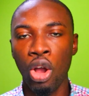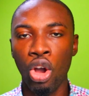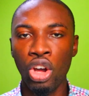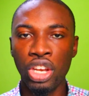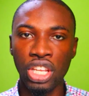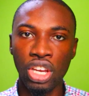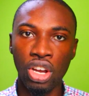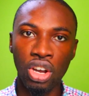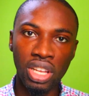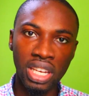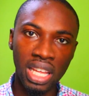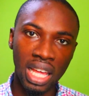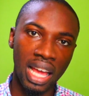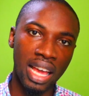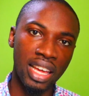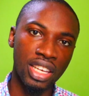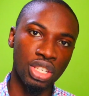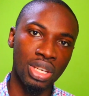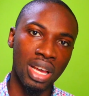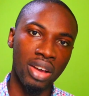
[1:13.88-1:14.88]
On the other
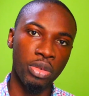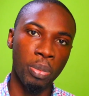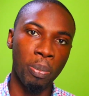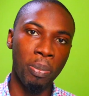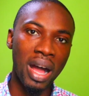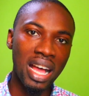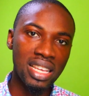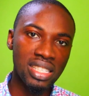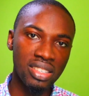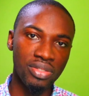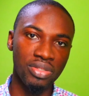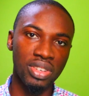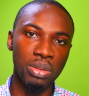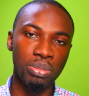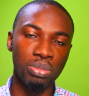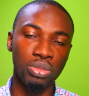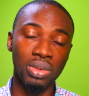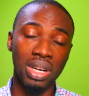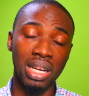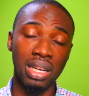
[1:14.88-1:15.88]
hand, you have a
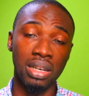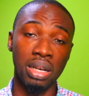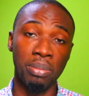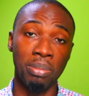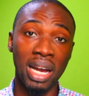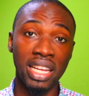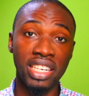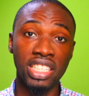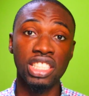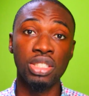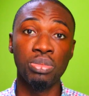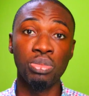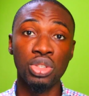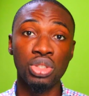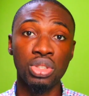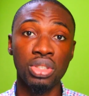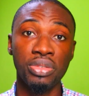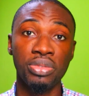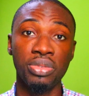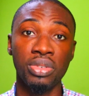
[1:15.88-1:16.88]
passively managed
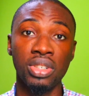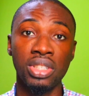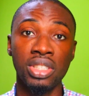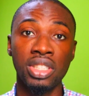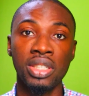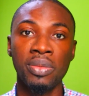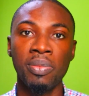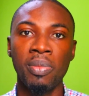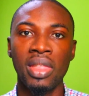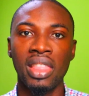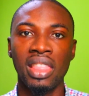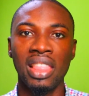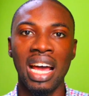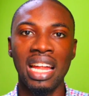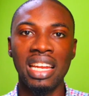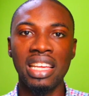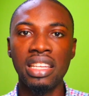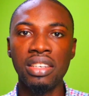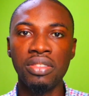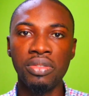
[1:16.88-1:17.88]
mutual fund
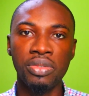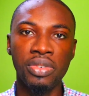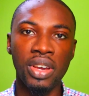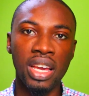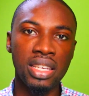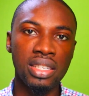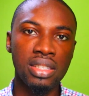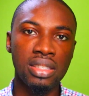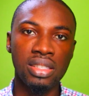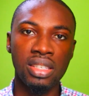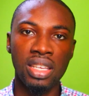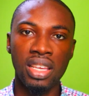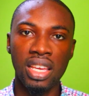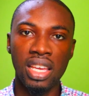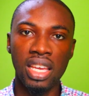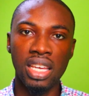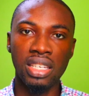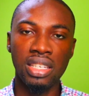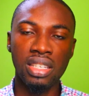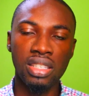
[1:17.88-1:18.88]
that invests
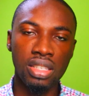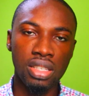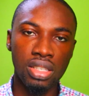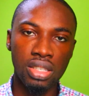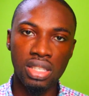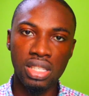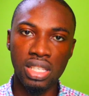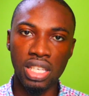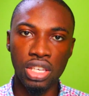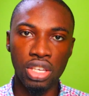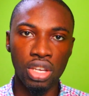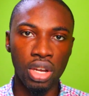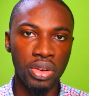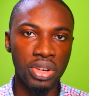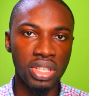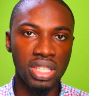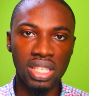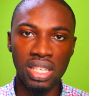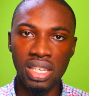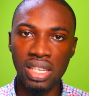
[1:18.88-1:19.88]
in
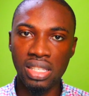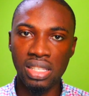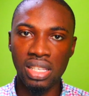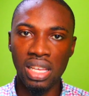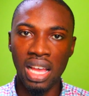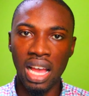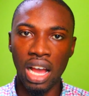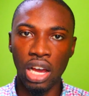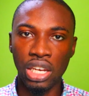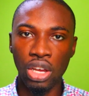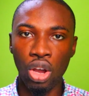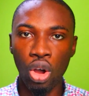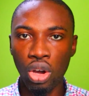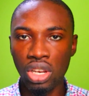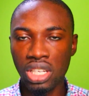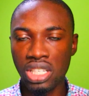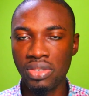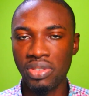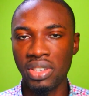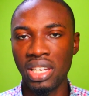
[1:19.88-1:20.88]
securities and
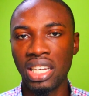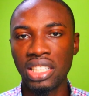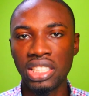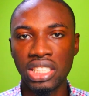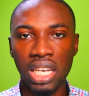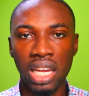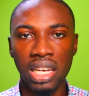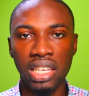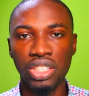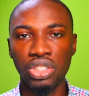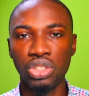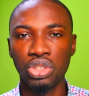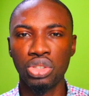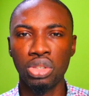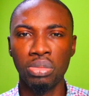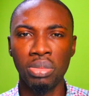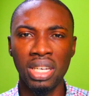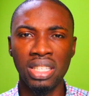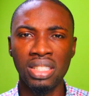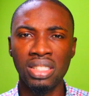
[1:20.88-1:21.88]
all these financial
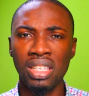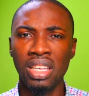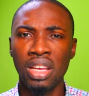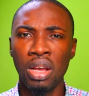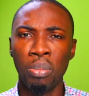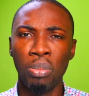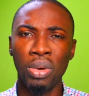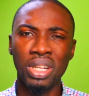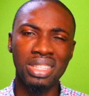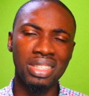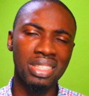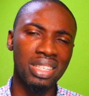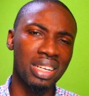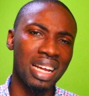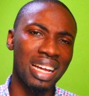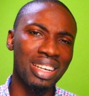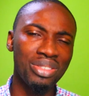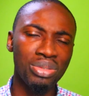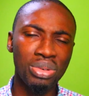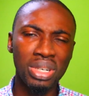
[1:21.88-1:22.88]
instruments, but they
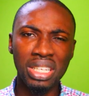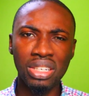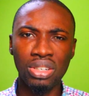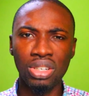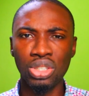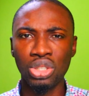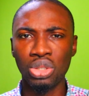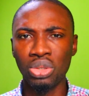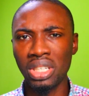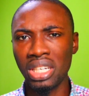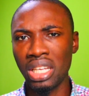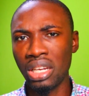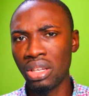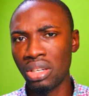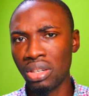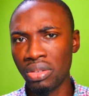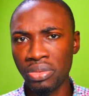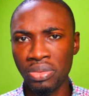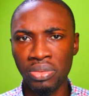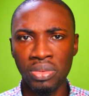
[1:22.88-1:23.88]
are really not doing a lot
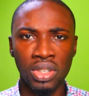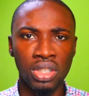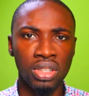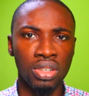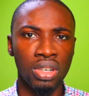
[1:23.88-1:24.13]
of